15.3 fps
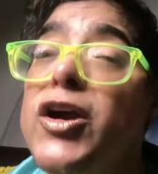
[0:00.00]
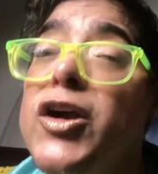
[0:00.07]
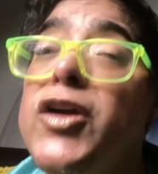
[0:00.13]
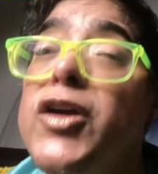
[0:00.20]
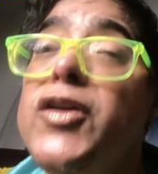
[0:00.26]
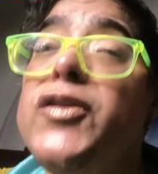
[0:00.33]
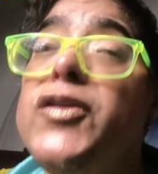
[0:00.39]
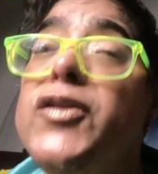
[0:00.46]

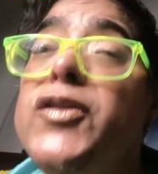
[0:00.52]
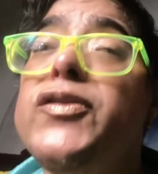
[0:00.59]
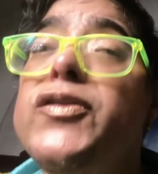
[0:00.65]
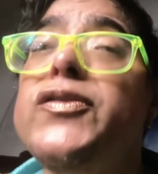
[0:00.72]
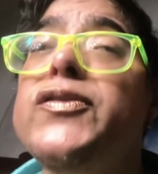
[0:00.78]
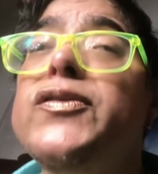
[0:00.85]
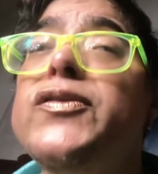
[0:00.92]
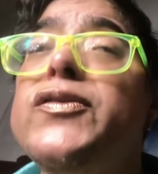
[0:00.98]
really
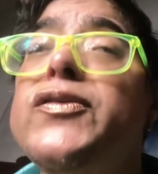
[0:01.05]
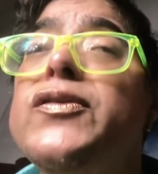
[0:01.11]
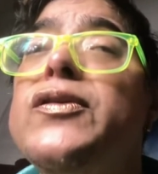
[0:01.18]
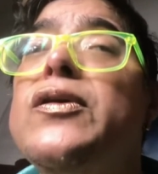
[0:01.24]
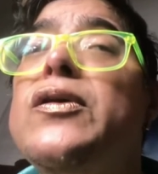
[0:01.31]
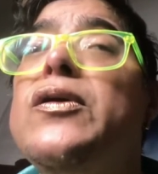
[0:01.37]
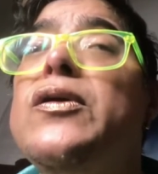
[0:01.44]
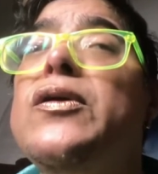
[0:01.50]
matter.
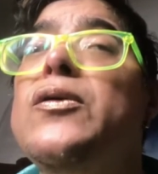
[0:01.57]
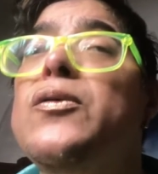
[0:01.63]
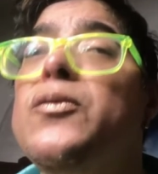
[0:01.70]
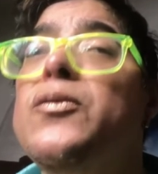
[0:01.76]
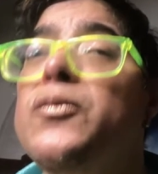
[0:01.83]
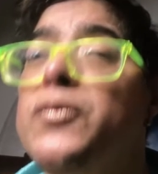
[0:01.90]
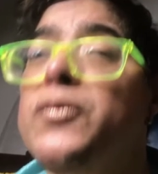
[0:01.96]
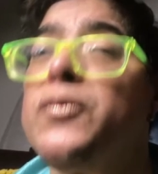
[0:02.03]

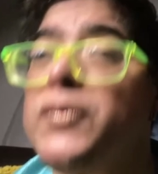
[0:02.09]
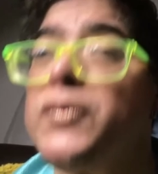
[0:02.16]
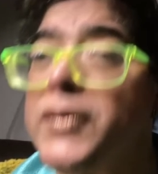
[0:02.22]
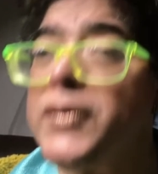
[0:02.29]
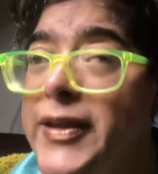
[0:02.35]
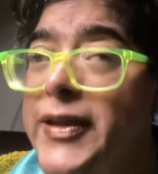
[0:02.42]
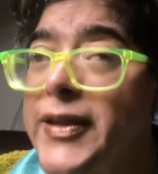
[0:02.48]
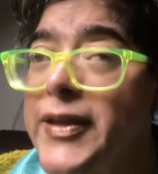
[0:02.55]

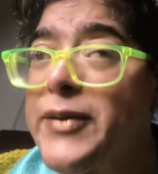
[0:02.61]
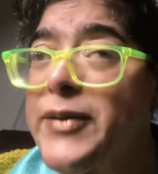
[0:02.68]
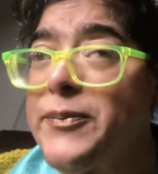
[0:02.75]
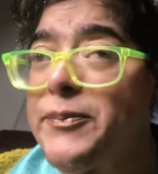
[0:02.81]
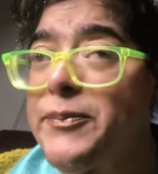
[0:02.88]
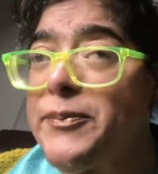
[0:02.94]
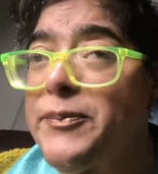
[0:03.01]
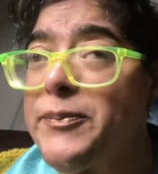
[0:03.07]
He says
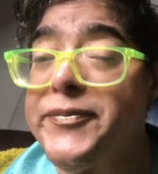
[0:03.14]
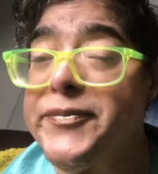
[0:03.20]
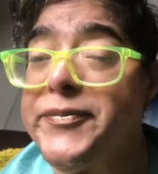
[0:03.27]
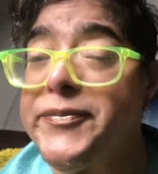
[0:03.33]
that